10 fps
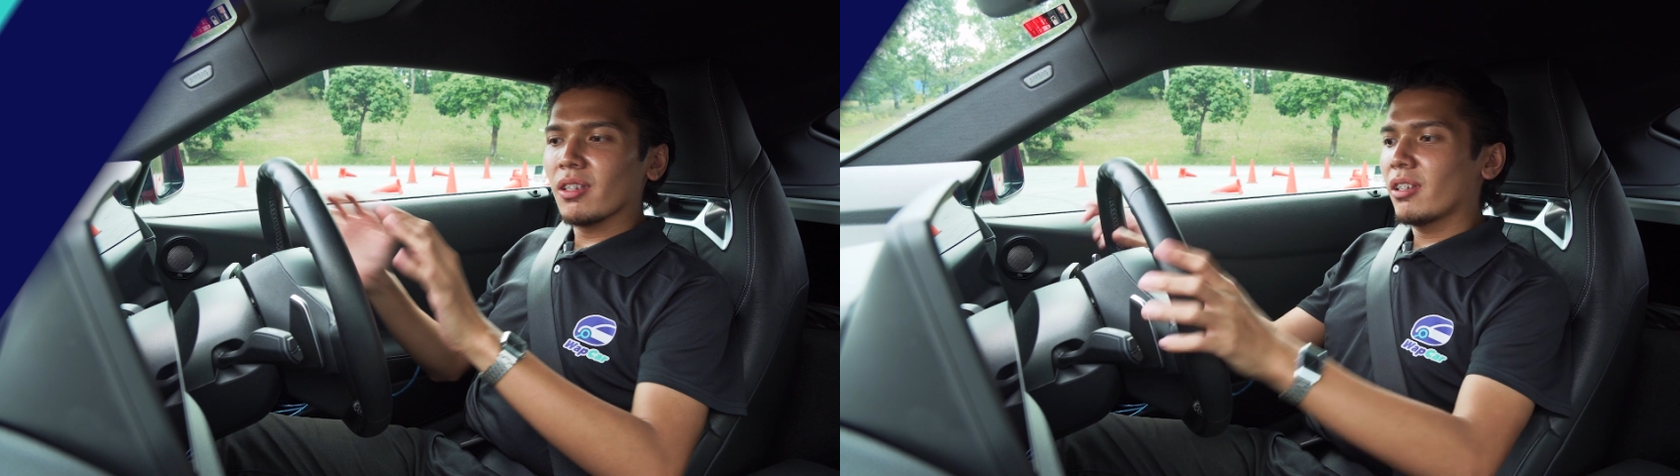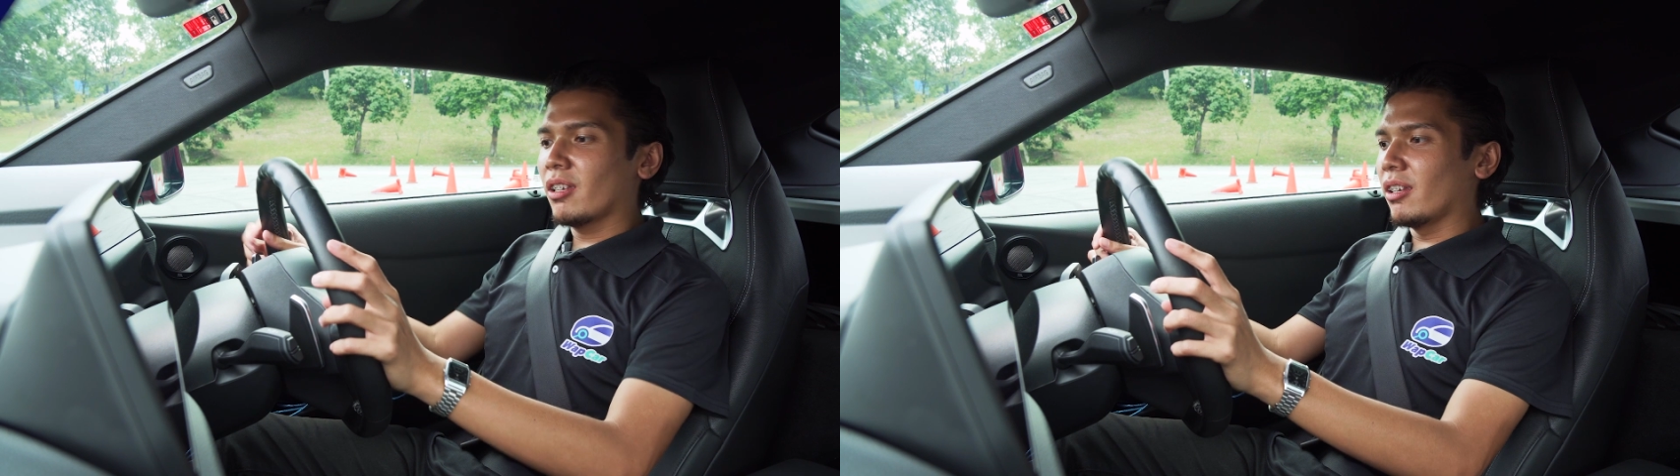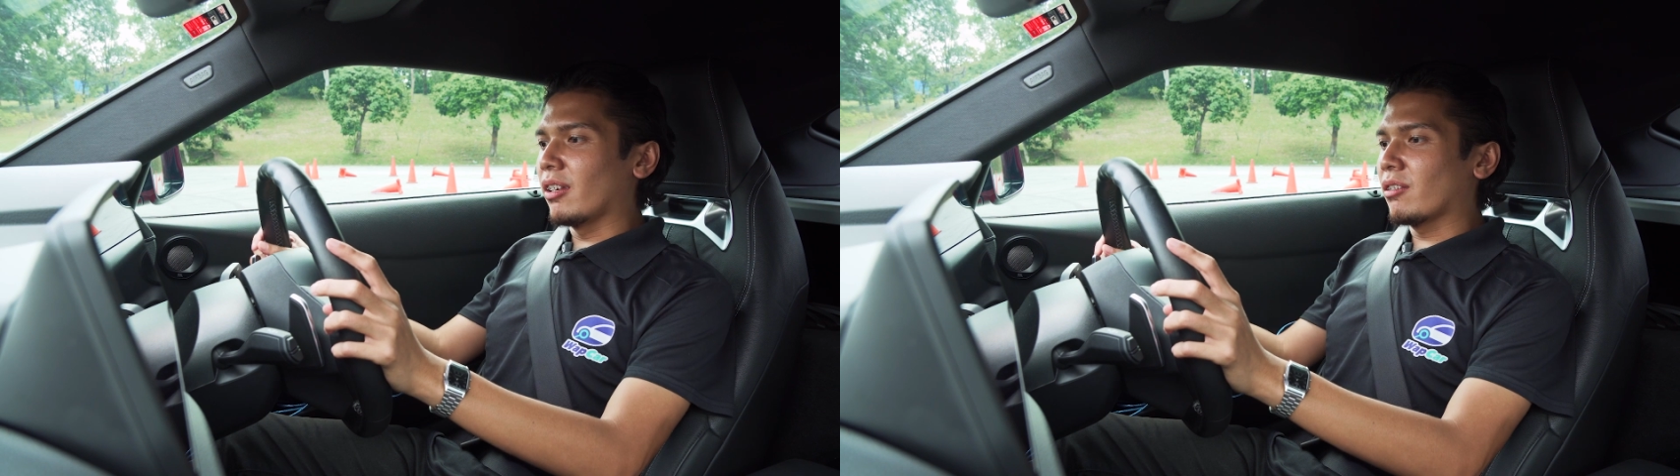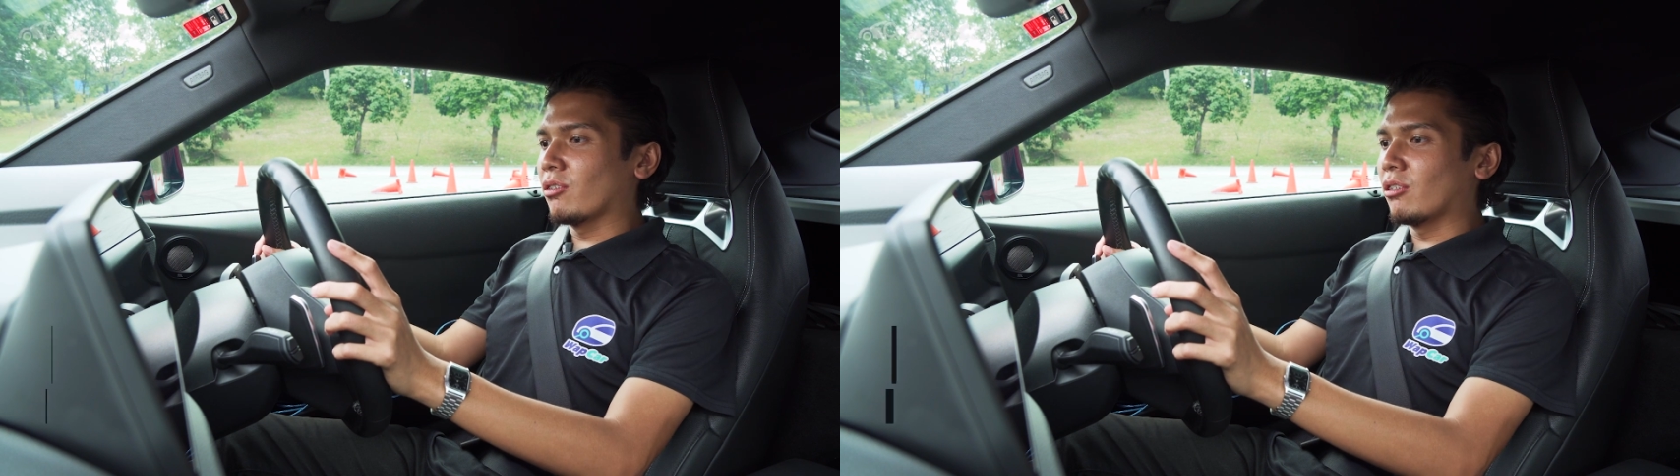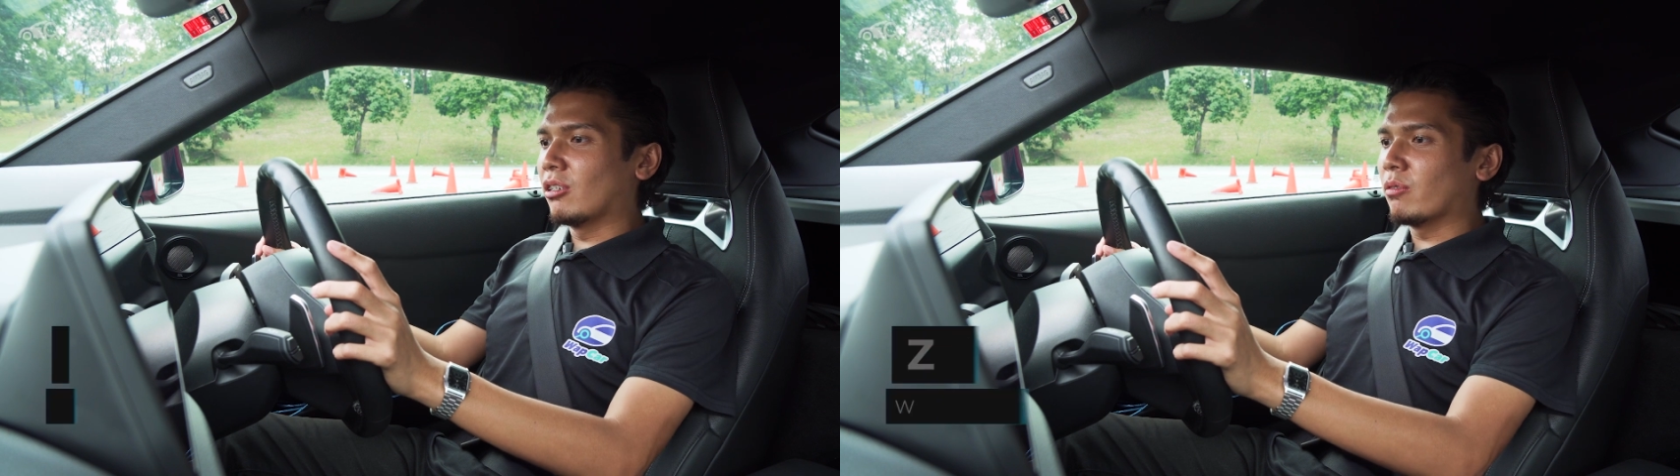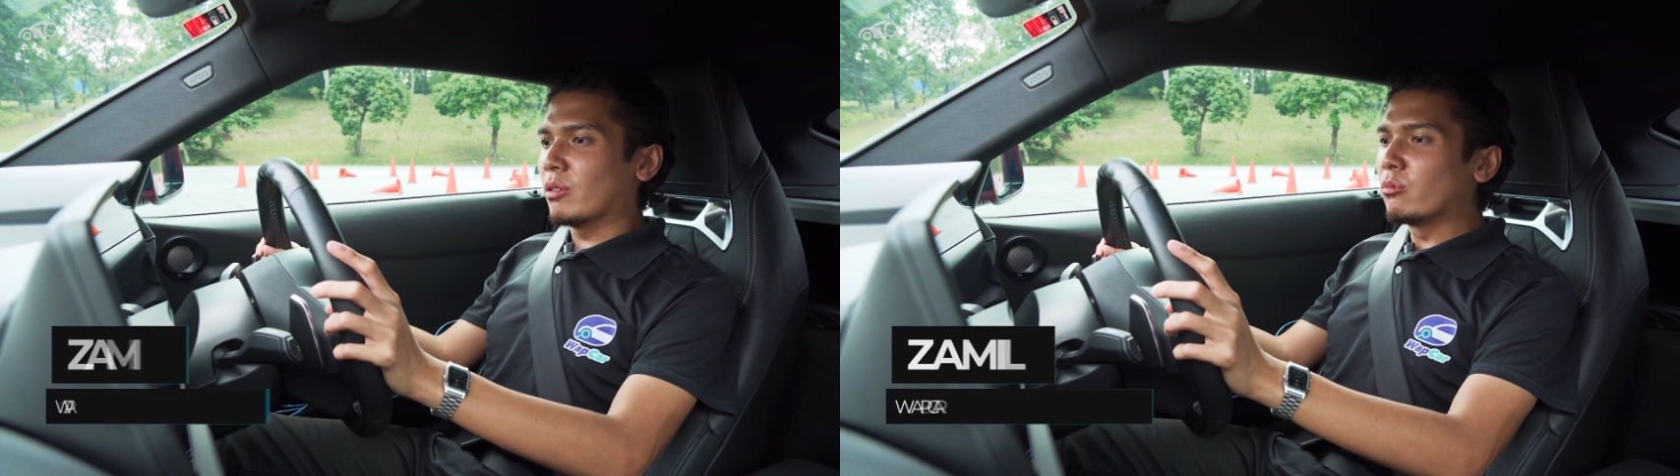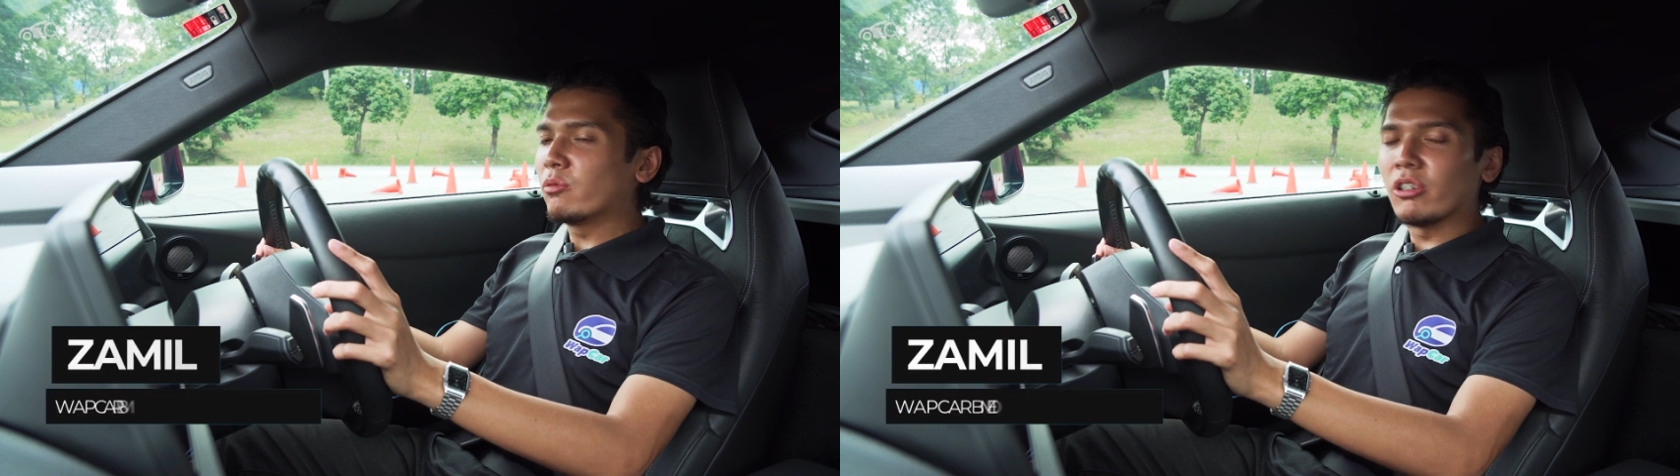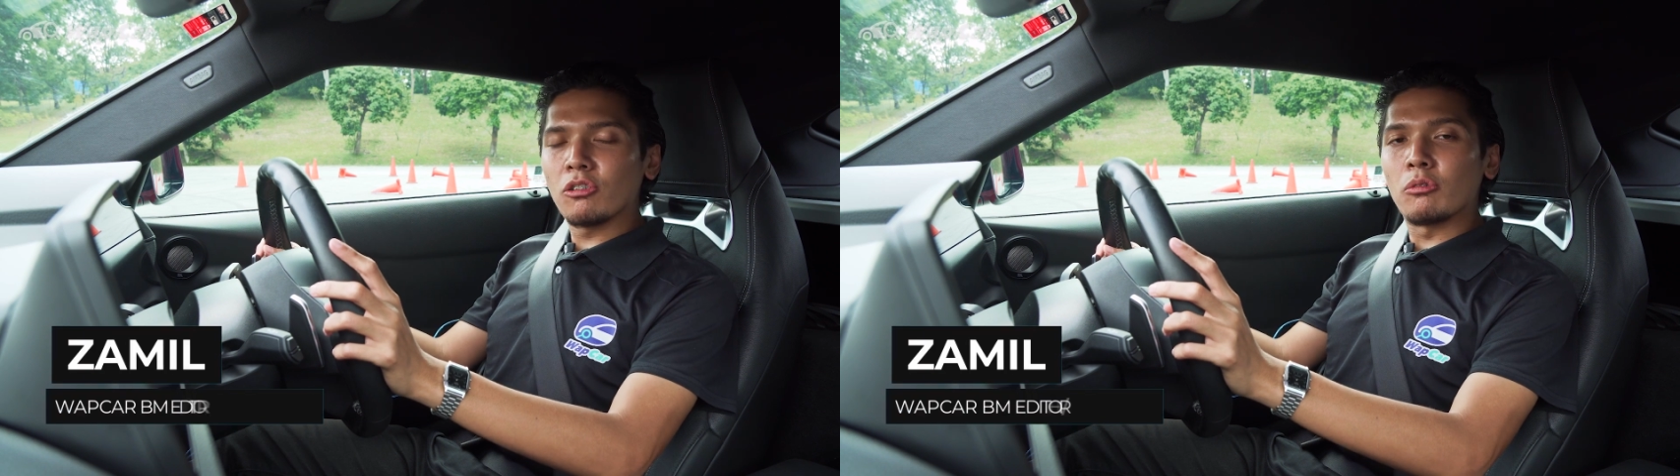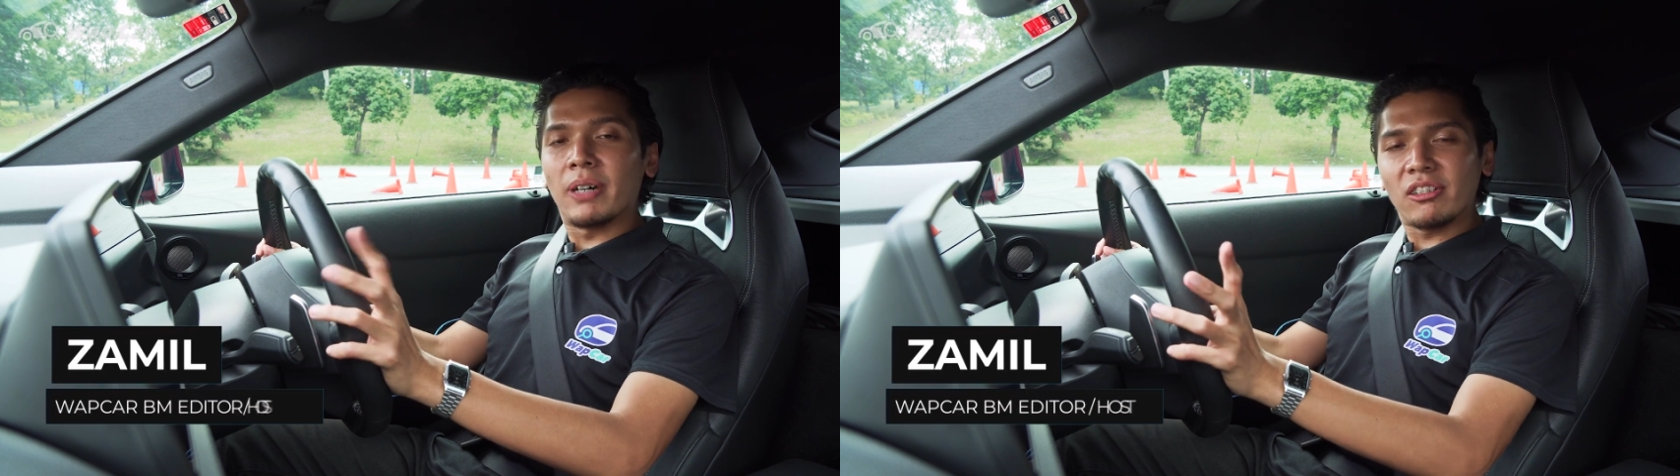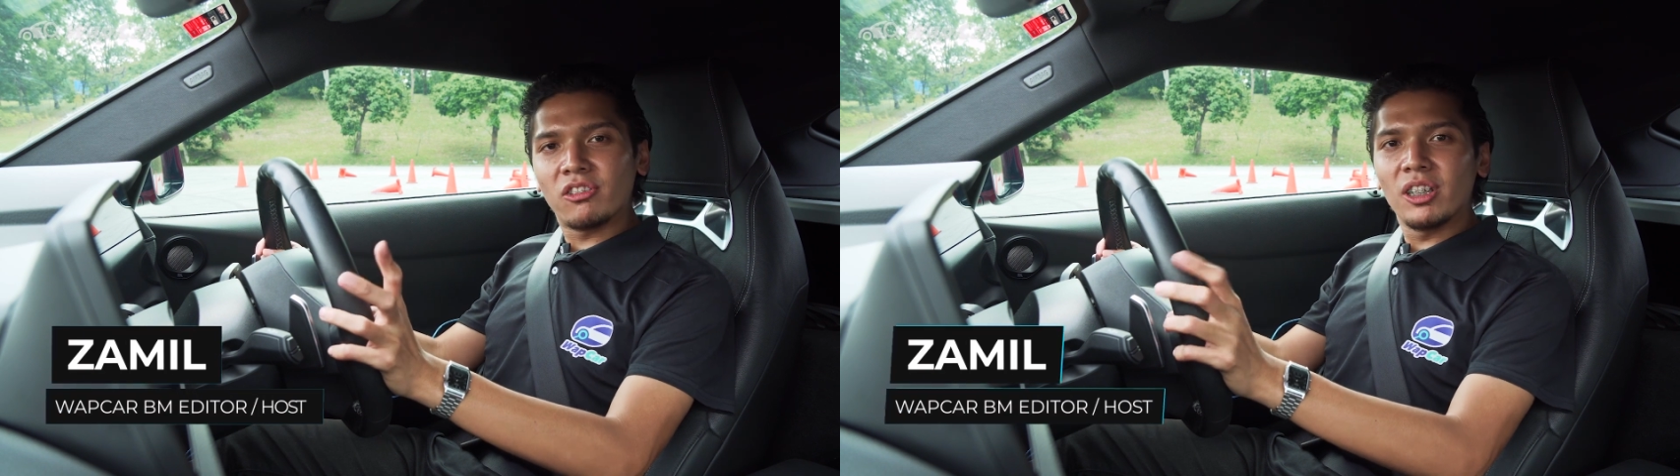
Okay, so now we move on to part